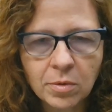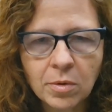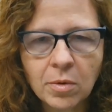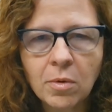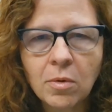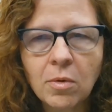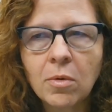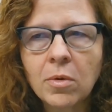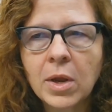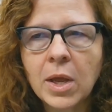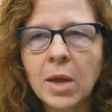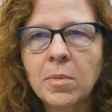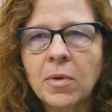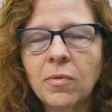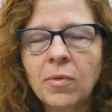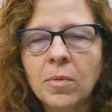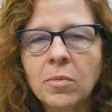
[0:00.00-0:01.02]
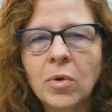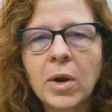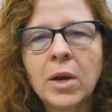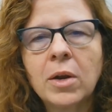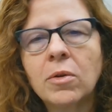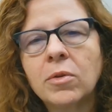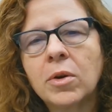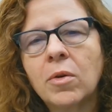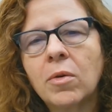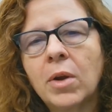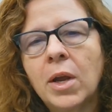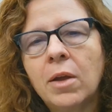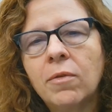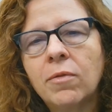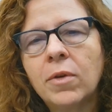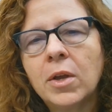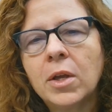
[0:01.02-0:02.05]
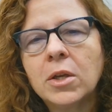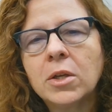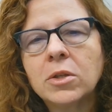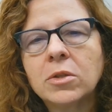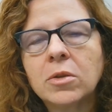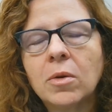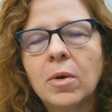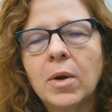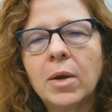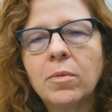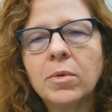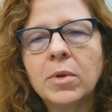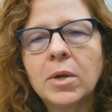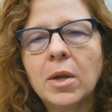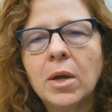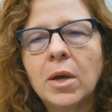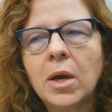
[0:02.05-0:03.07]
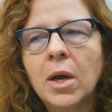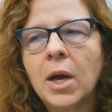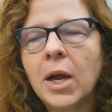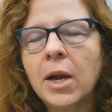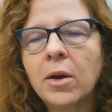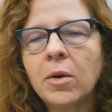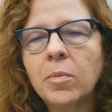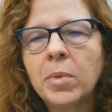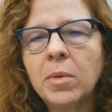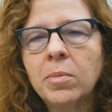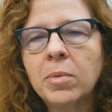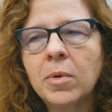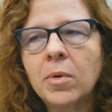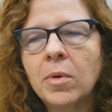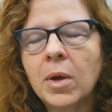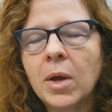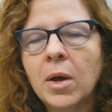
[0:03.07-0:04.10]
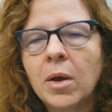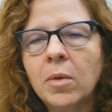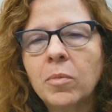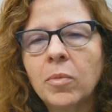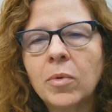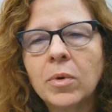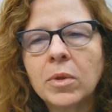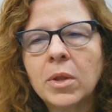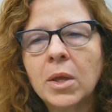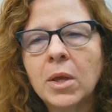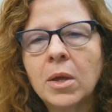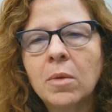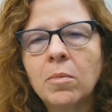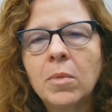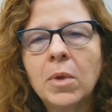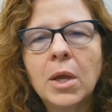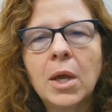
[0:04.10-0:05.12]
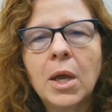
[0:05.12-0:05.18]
whole gamut from cradle to grave. So I would hire people, onboard them.